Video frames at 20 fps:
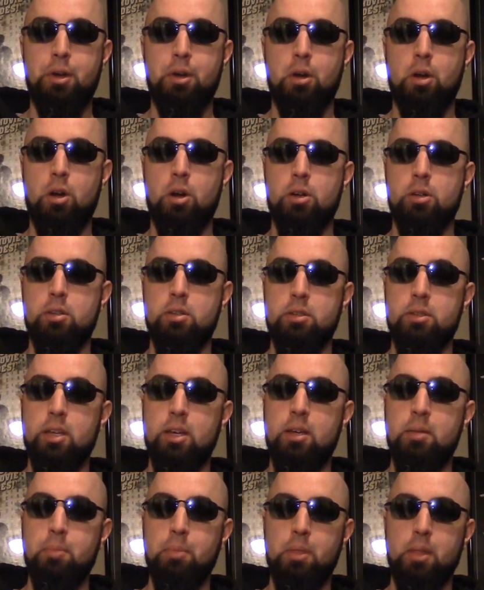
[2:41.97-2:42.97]
there are
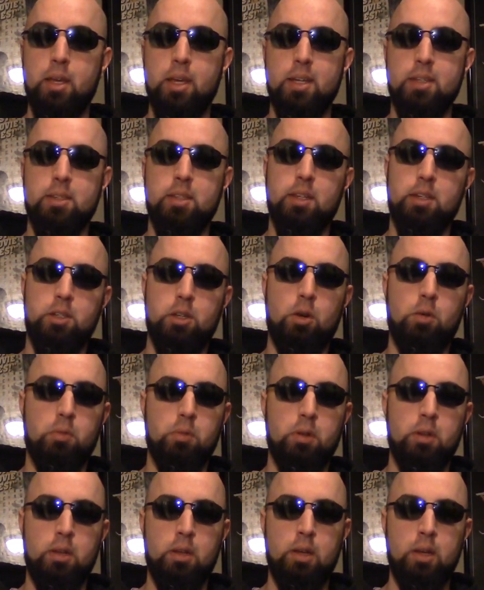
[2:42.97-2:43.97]
some things that don't.